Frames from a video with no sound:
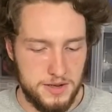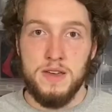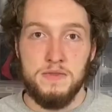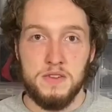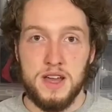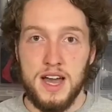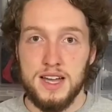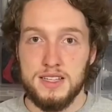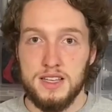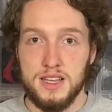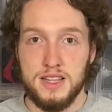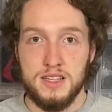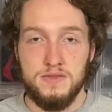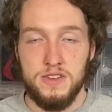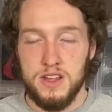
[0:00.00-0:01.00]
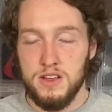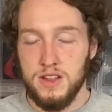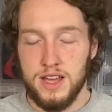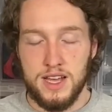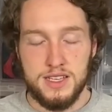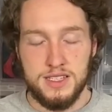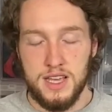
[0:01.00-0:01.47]
If you guys like this video, like
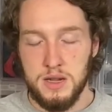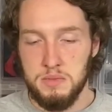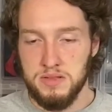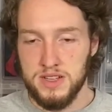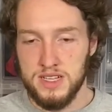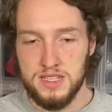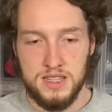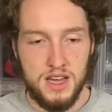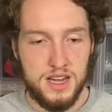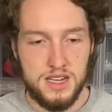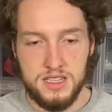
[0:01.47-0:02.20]
I said, please like,